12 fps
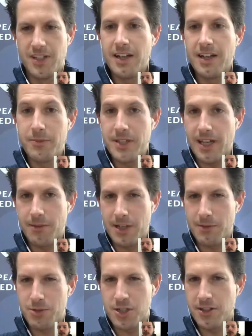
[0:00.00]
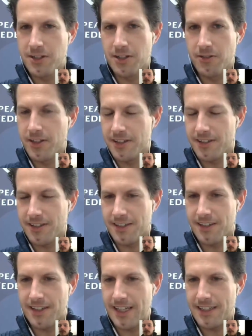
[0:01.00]
I'm sure you know this
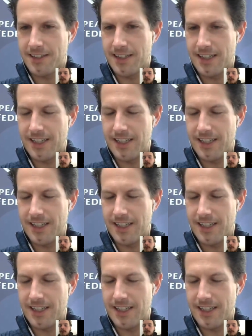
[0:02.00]
stat,